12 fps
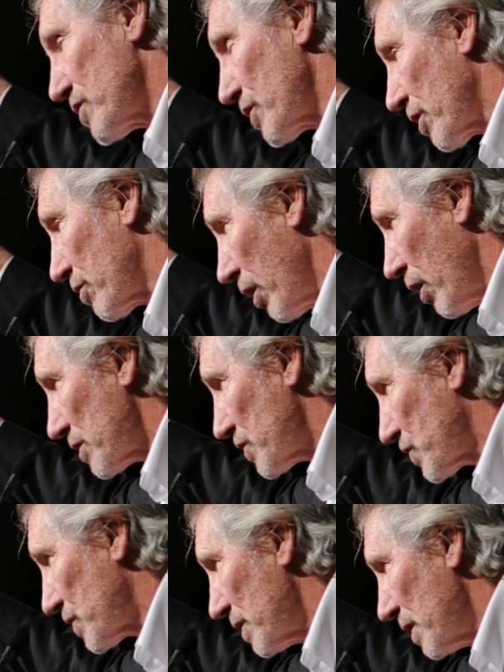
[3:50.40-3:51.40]
to
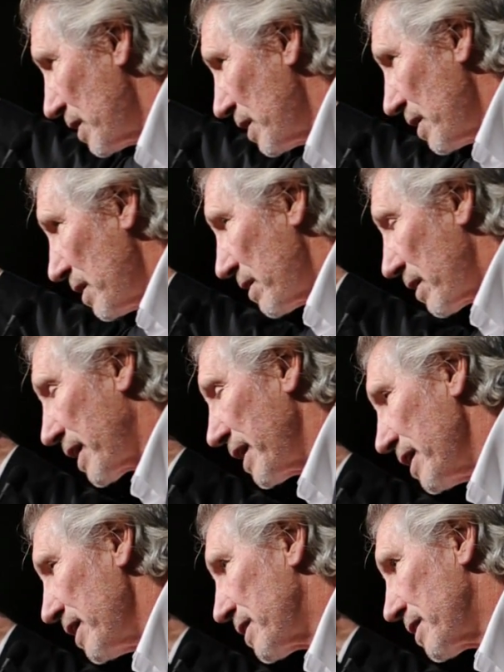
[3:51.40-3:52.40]
Cross, the
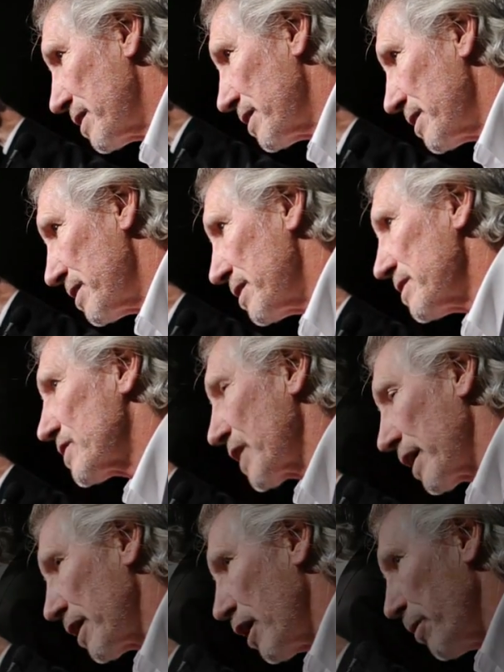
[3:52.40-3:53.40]
kid
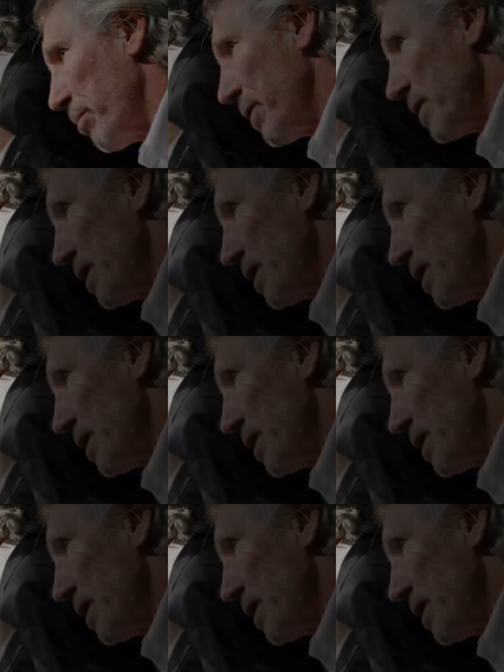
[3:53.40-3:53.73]
sat up